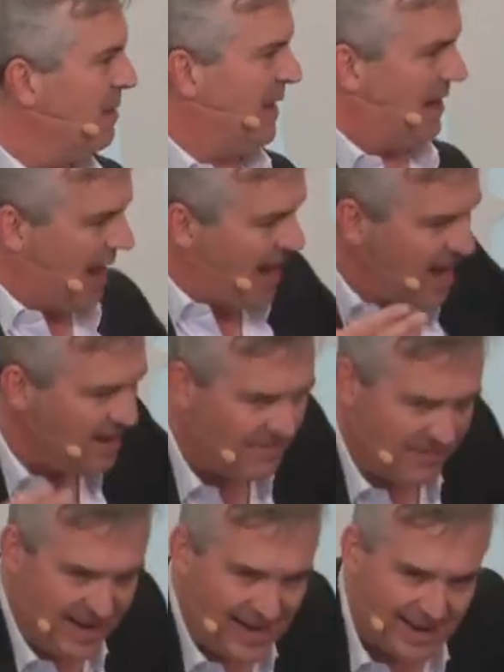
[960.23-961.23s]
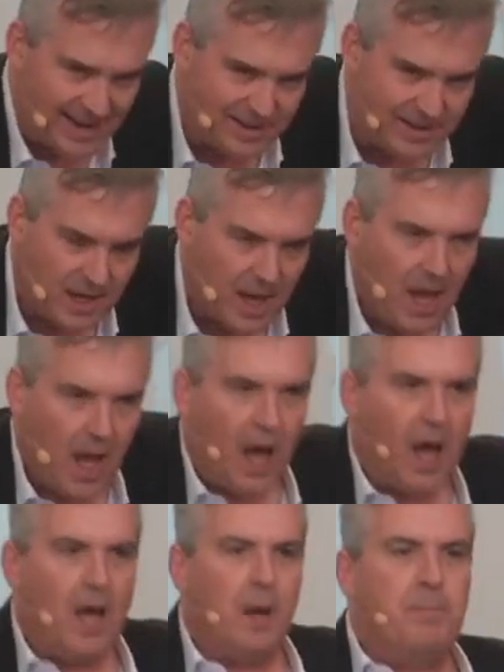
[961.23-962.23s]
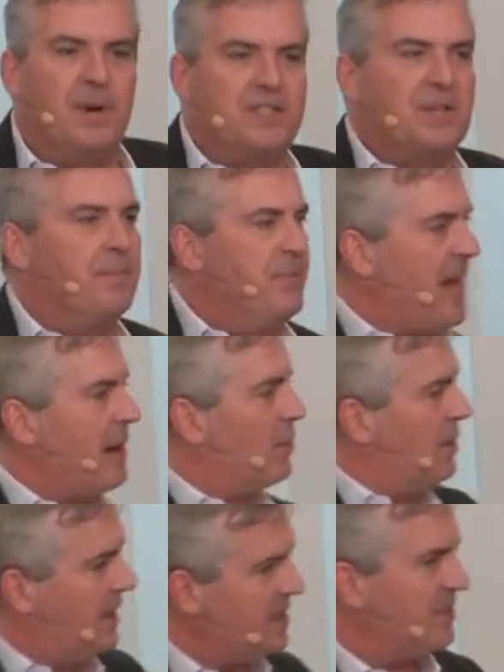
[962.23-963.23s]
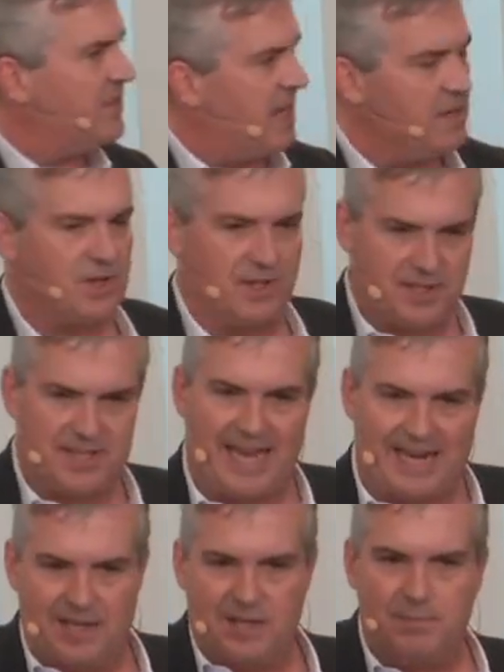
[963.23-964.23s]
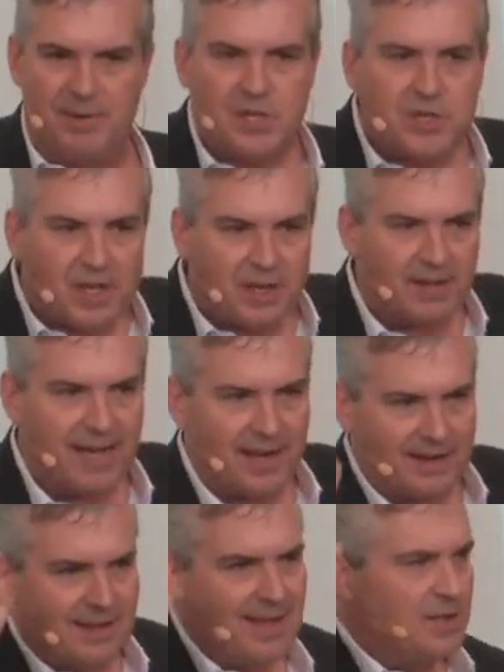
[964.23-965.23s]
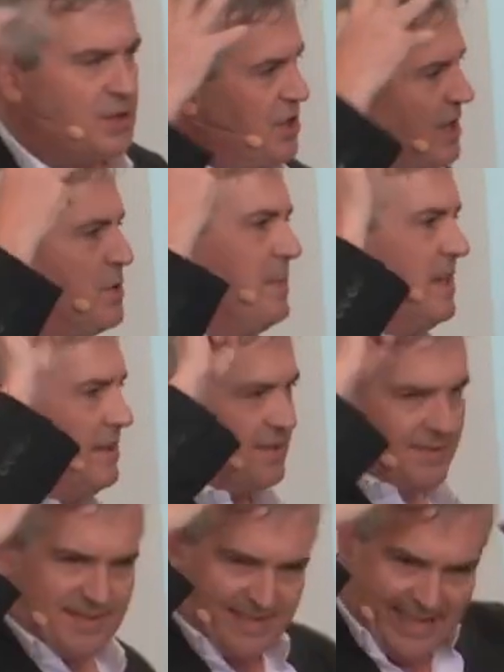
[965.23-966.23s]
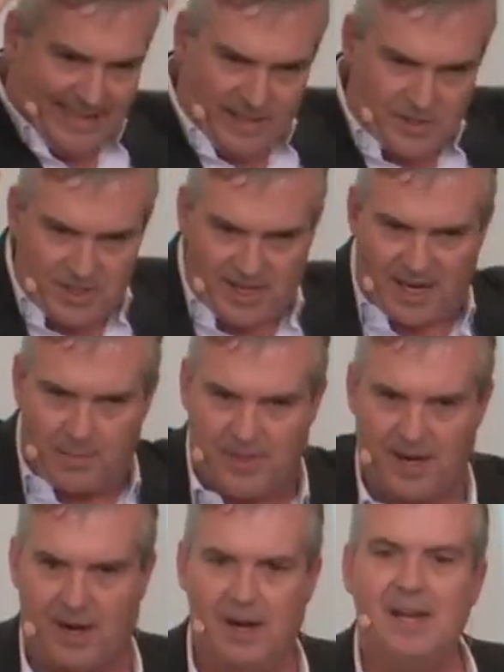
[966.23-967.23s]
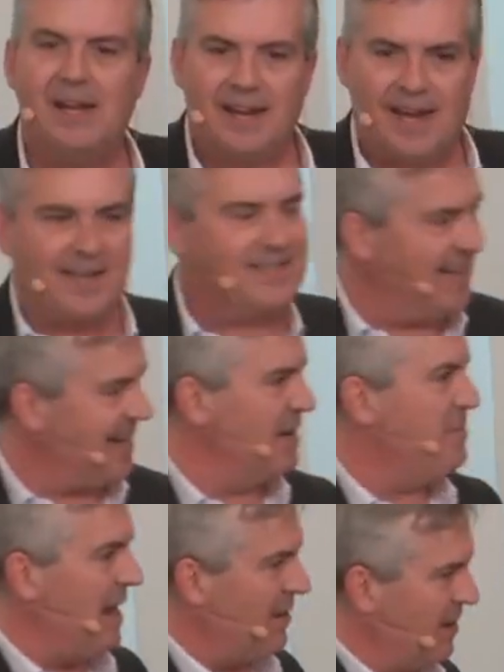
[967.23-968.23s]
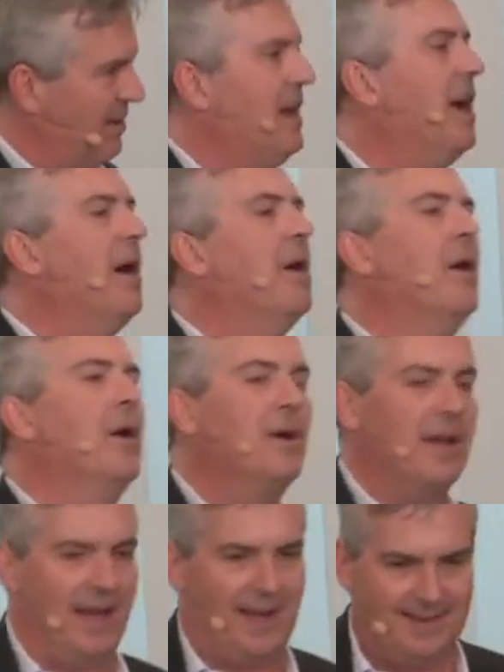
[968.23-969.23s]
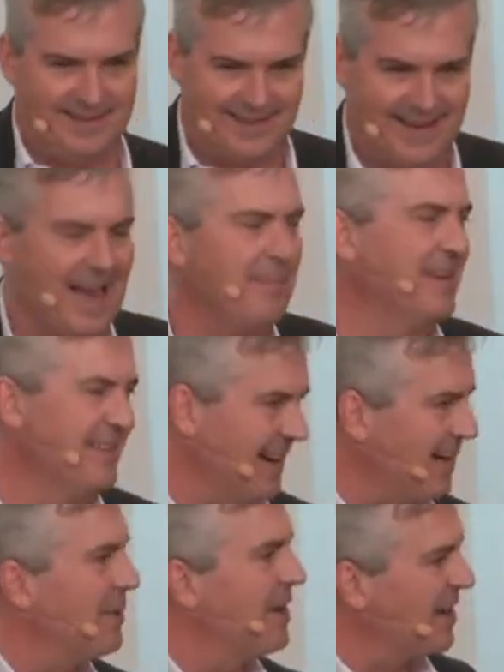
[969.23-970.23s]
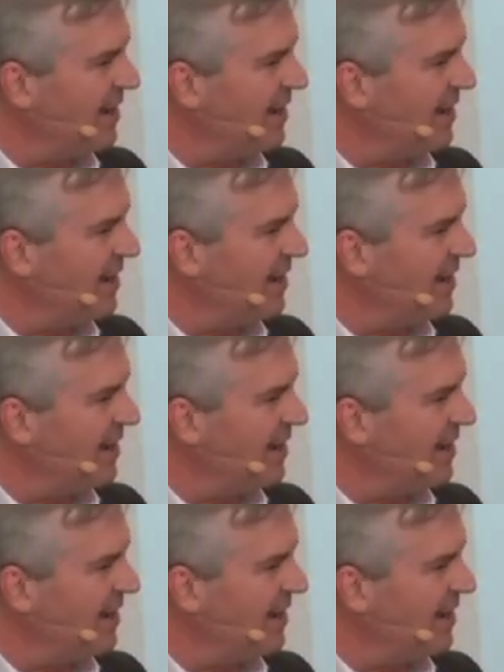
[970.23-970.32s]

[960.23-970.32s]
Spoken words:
I failed. But it's that release of tension, it's that inhibition, that judgment thing that's sitting up there, kind of taking a powder going, oh, okay, you got me there, we're good.